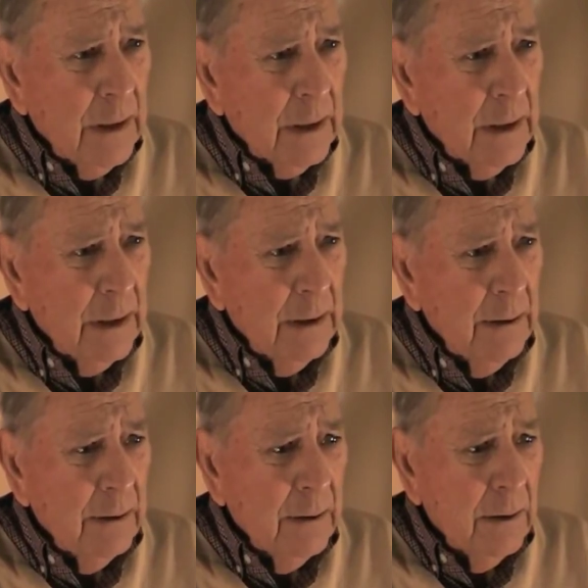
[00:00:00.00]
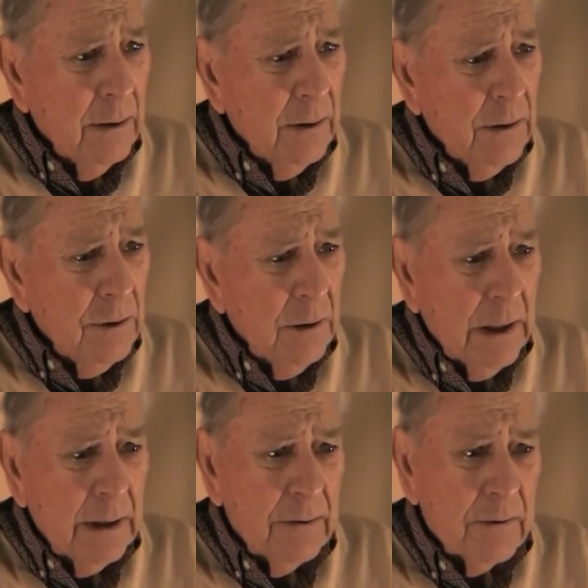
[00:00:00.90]
And then you
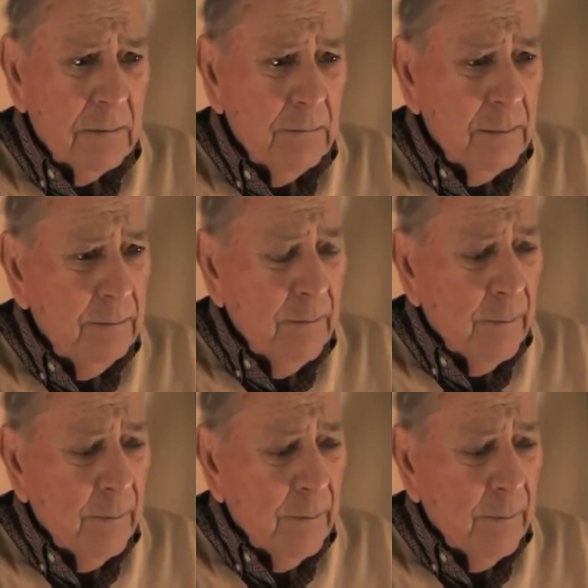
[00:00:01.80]
had some